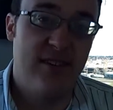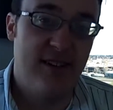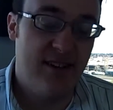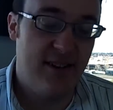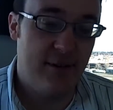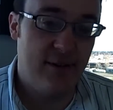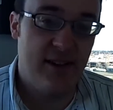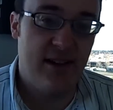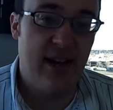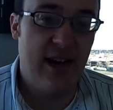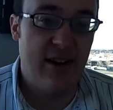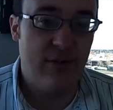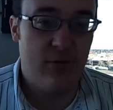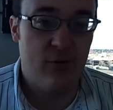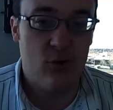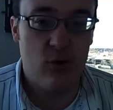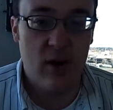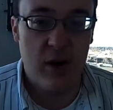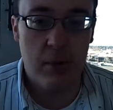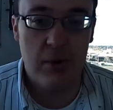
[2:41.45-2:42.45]
a lot
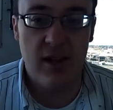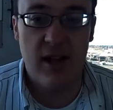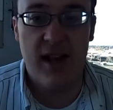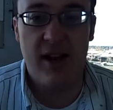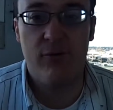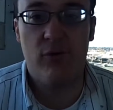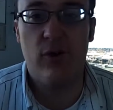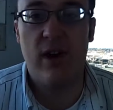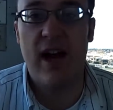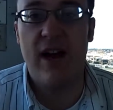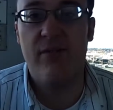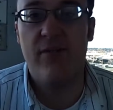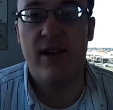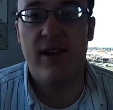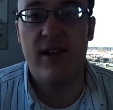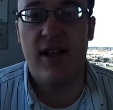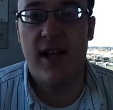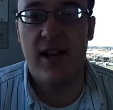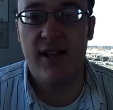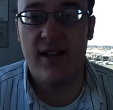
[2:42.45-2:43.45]
of trouble, a lot of
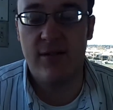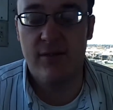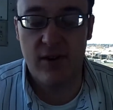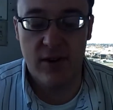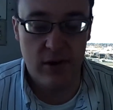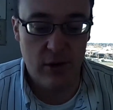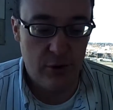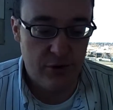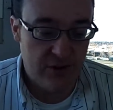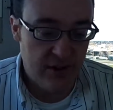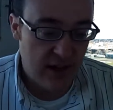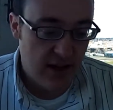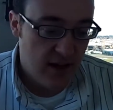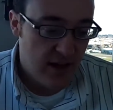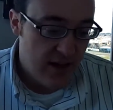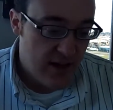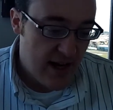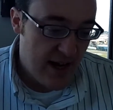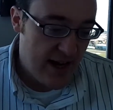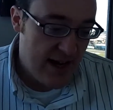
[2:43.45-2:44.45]
traffic, a lot of difficulty,
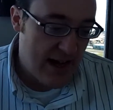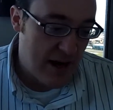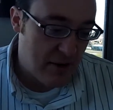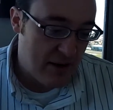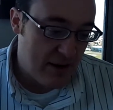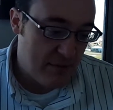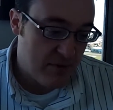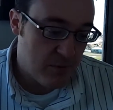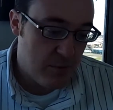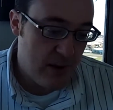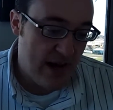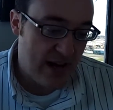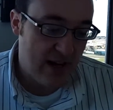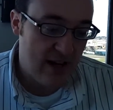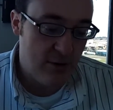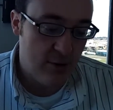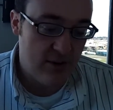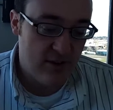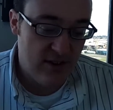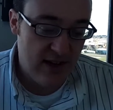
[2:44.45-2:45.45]
and now comes back
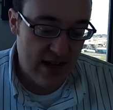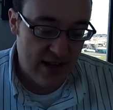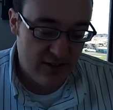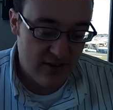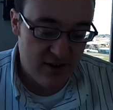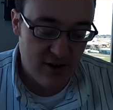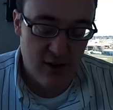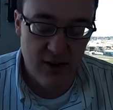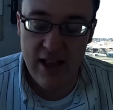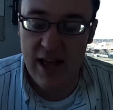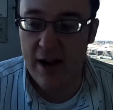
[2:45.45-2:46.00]
into its next start.